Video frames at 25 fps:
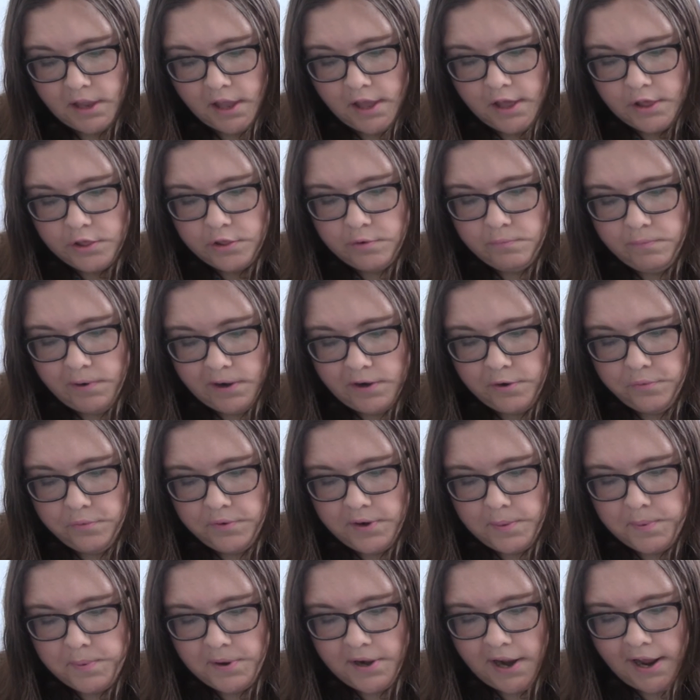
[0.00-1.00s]
The Renu
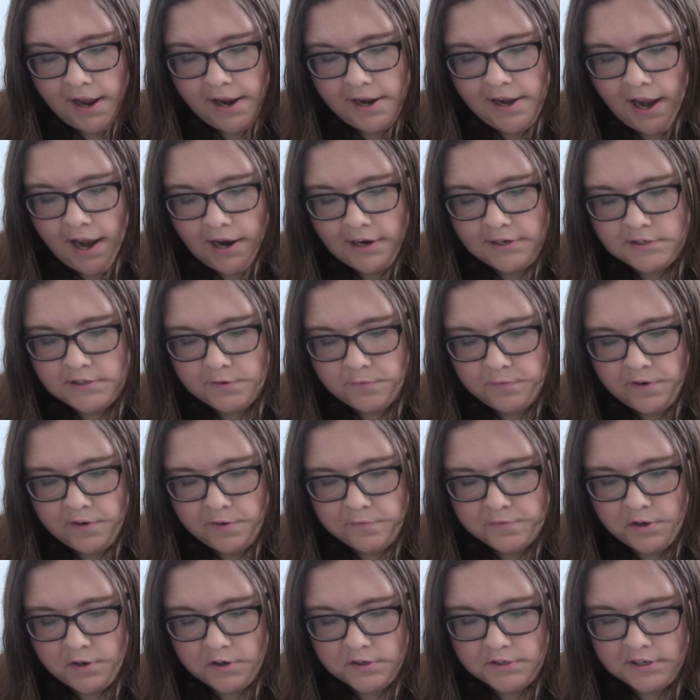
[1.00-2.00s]
Lip and Eye Active
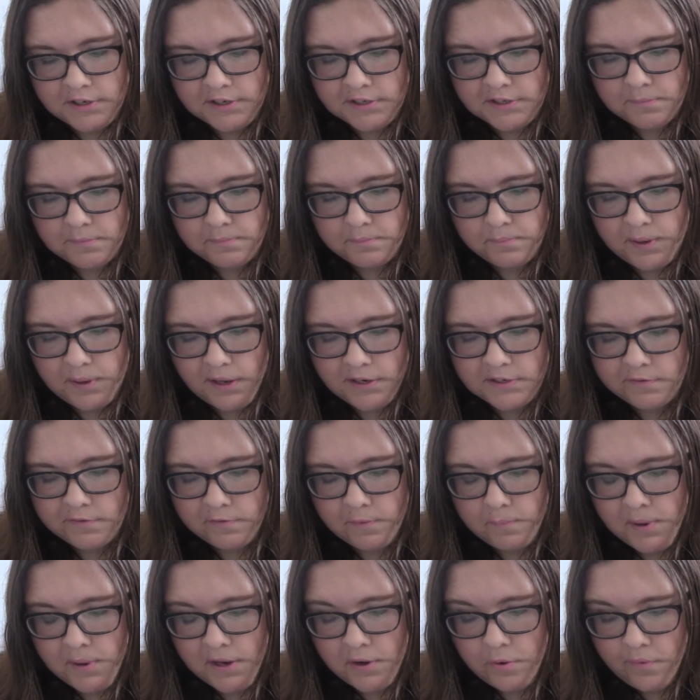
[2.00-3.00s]
Lift contains a blend of
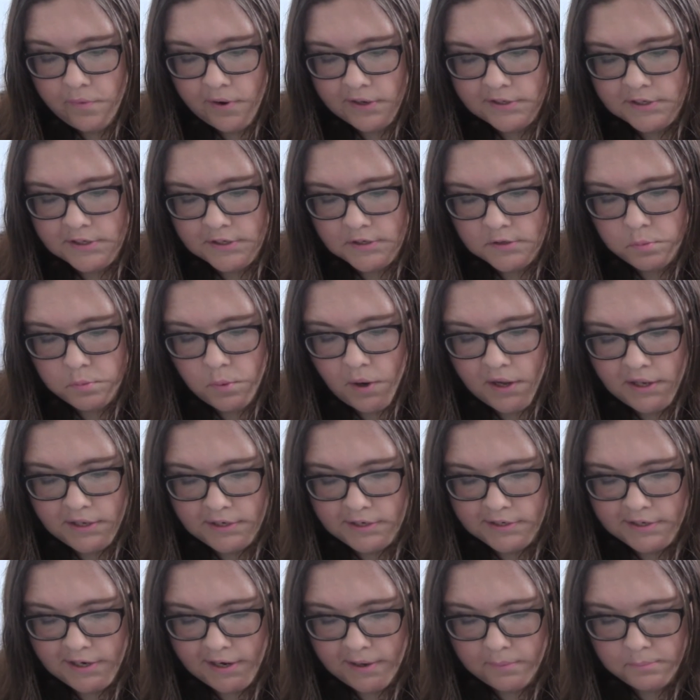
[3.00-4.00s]
amino acids,
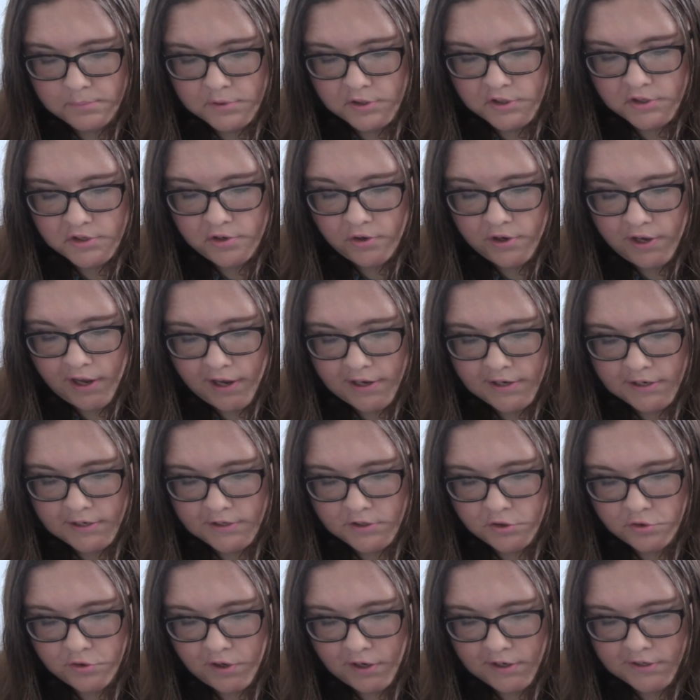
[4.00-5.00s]
wild yam, soya
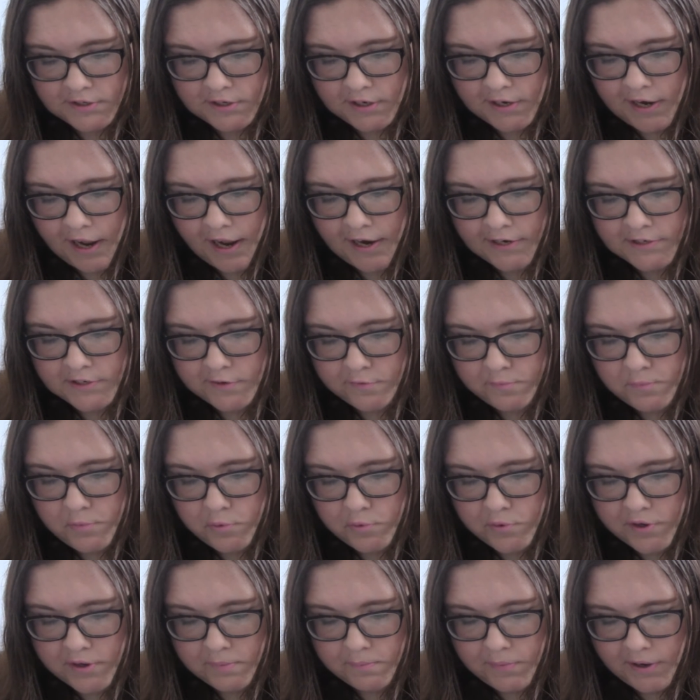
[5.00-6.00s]
extract, and active
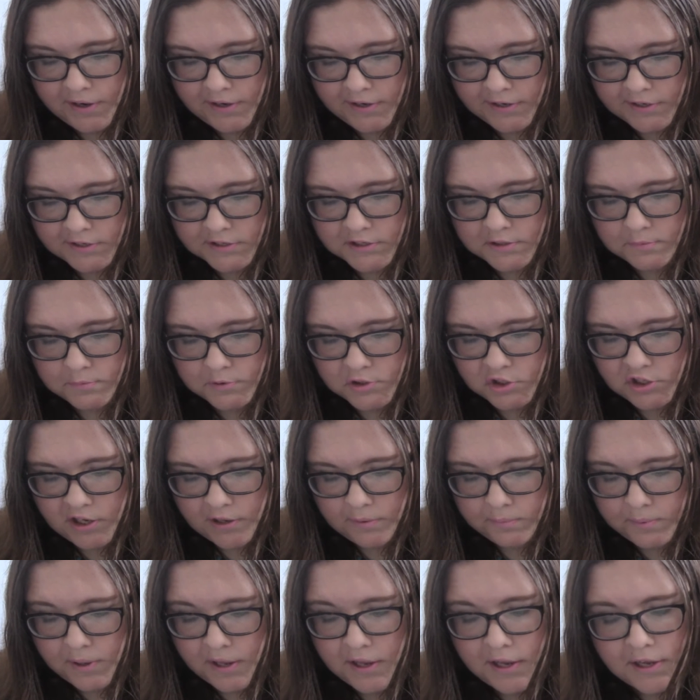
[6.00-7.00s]
marine magnesium, which
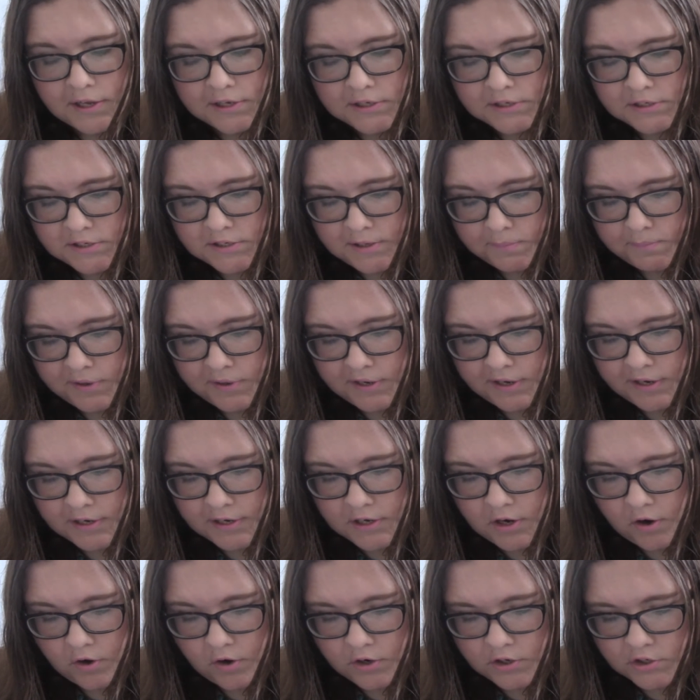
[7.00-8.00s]
help
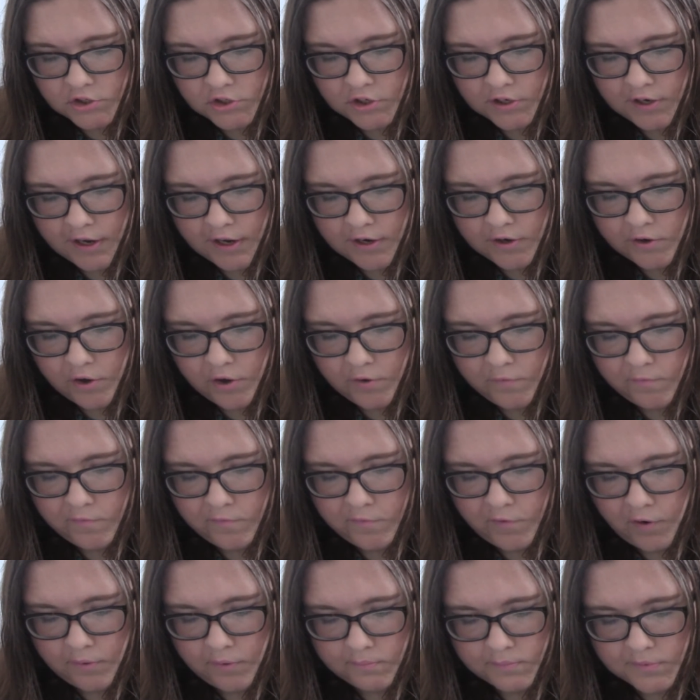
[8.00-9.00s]
stimulate collagen and
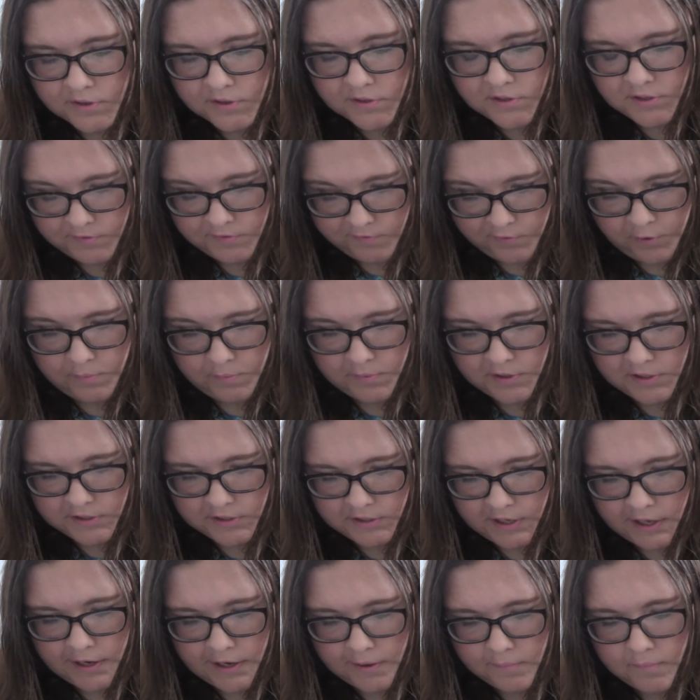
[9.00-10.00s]
firm the
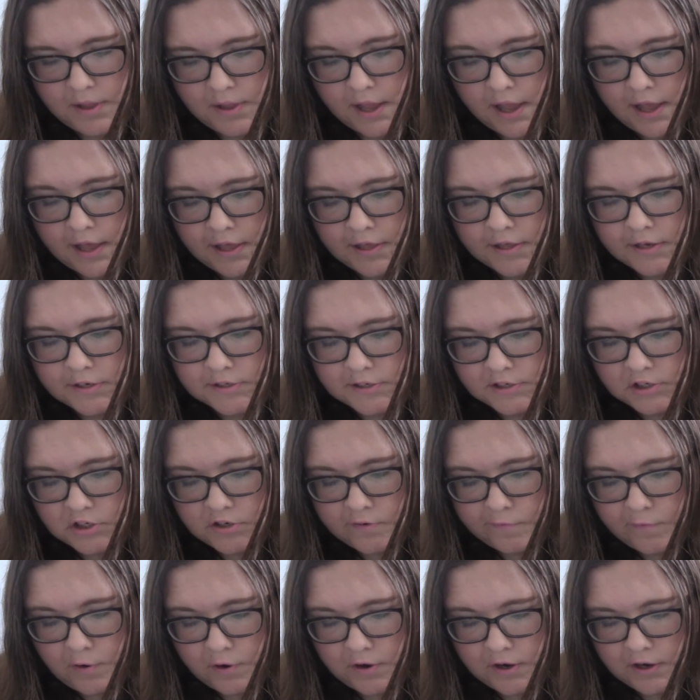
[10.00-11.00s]
skin. The addition
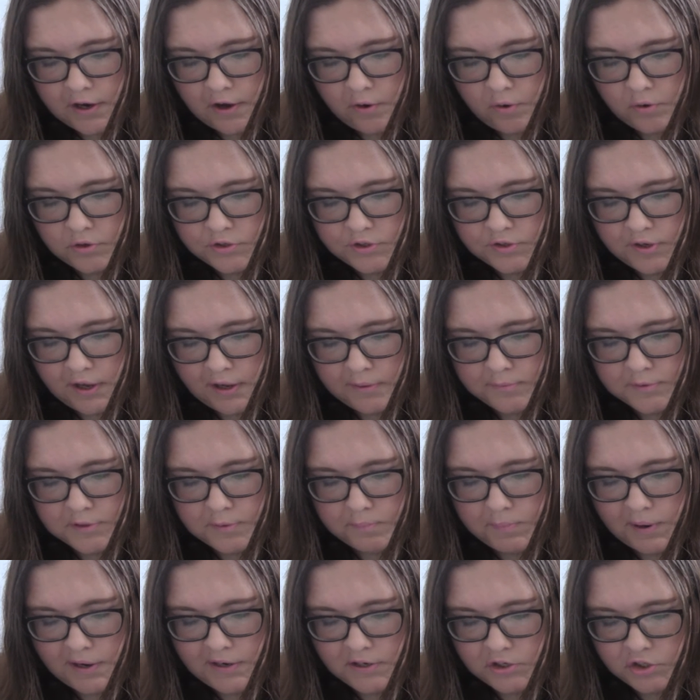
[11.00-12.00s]
of arnica also helps to
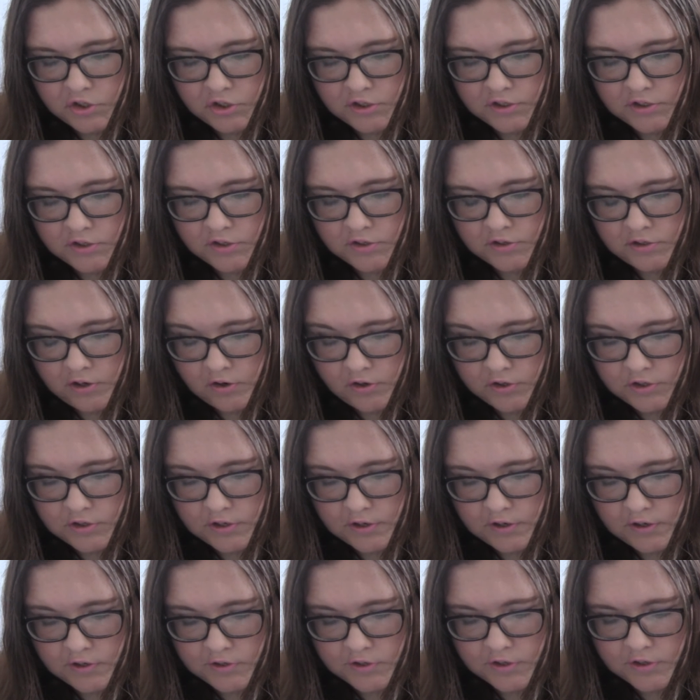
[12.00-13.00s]
banish dark
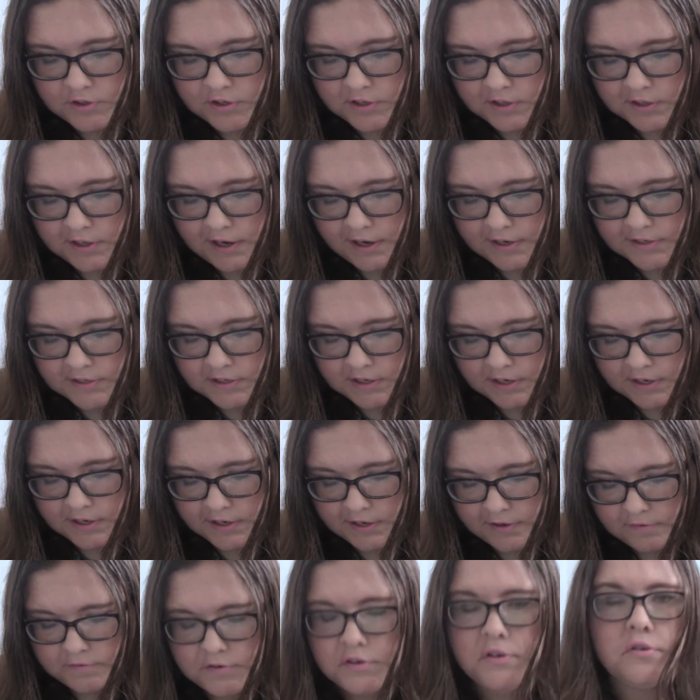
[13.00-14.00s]
circles into the eyes and
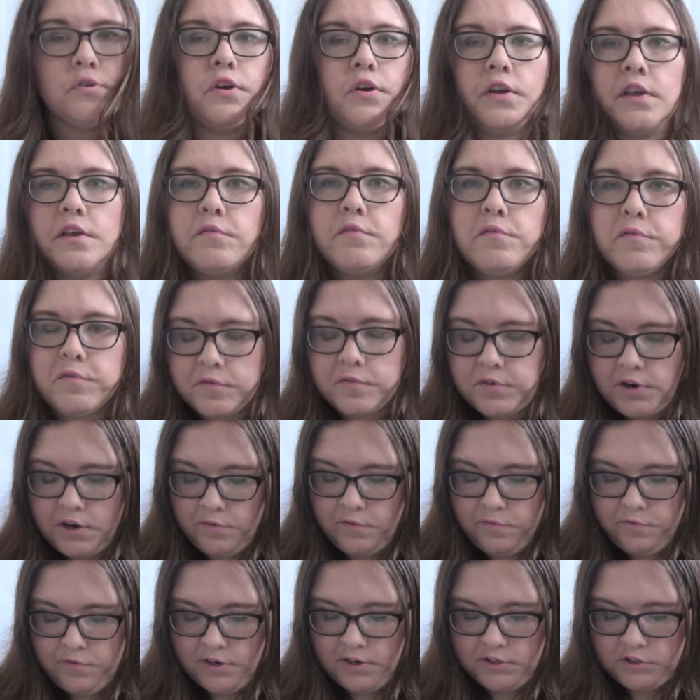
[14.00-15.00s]
leaves you looking
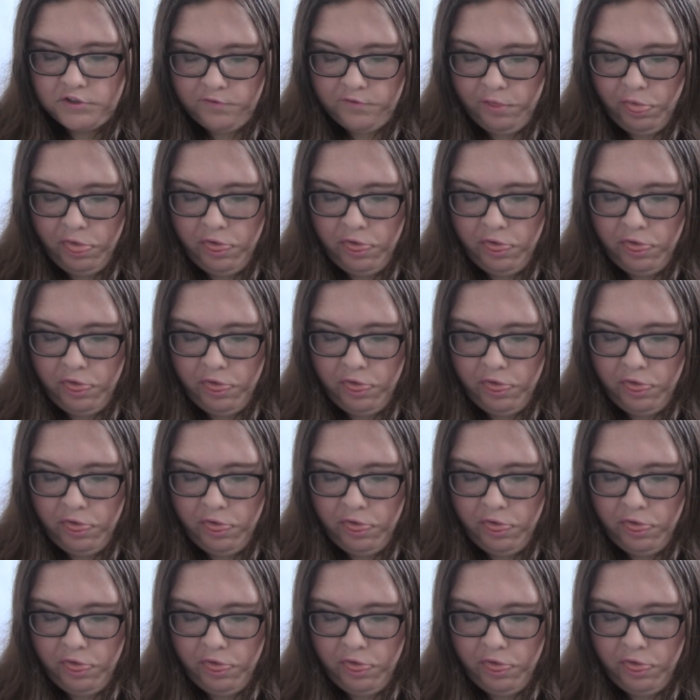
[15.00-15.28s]
fresh-faced.